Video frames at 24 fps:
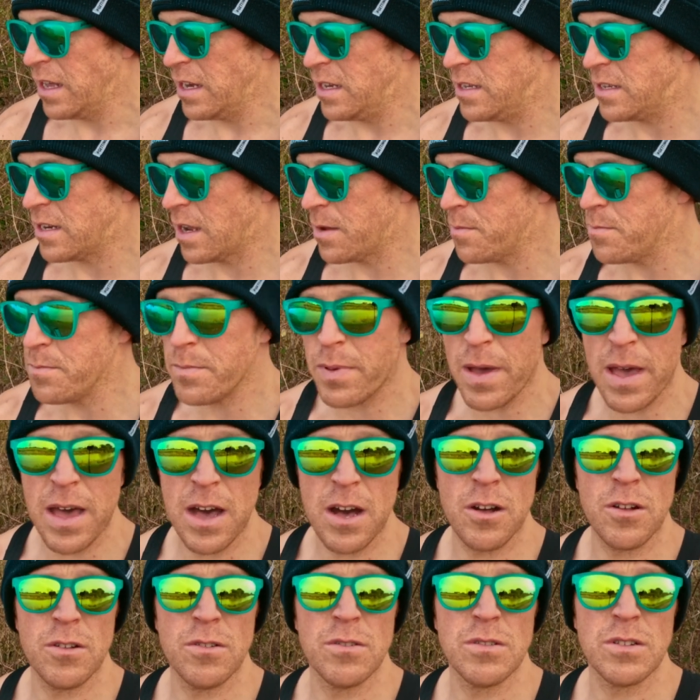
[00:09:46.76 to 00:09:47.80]

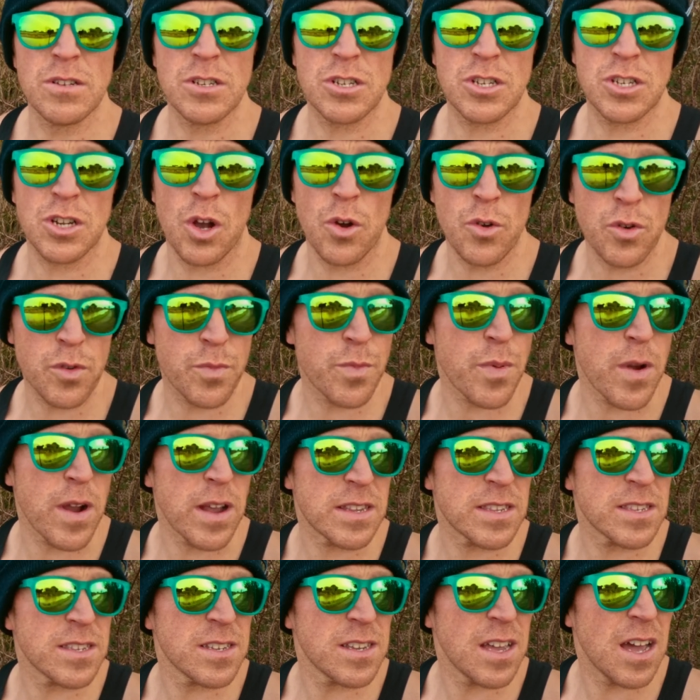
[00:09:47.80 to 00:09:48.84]
dumbbell shoulder
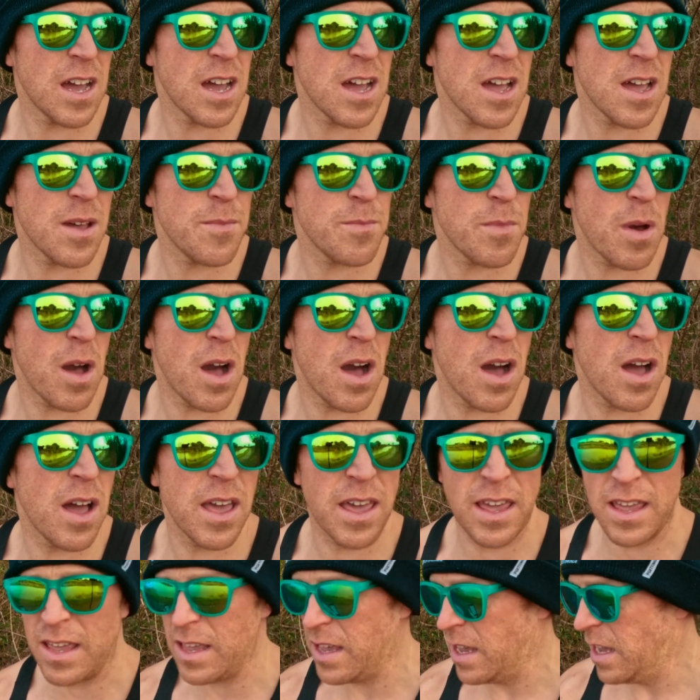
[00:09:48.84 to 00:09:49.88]
press.
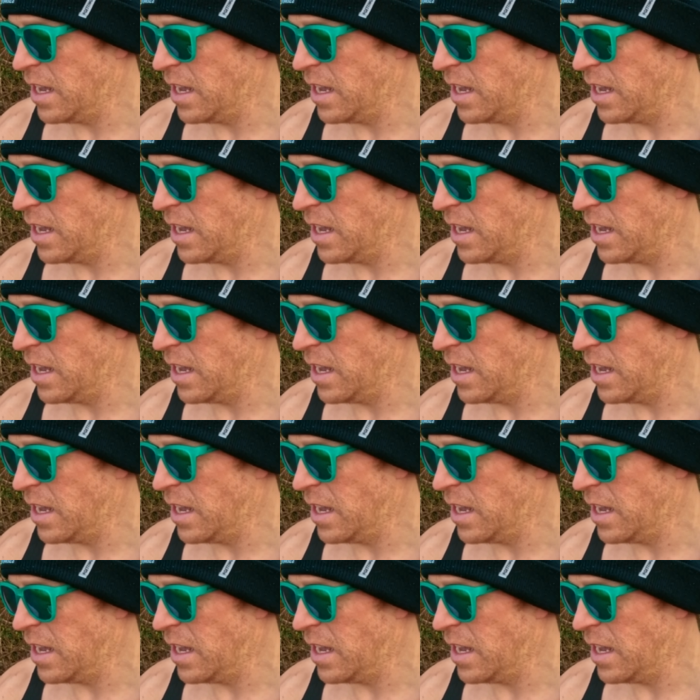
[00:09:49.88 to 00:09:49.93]
I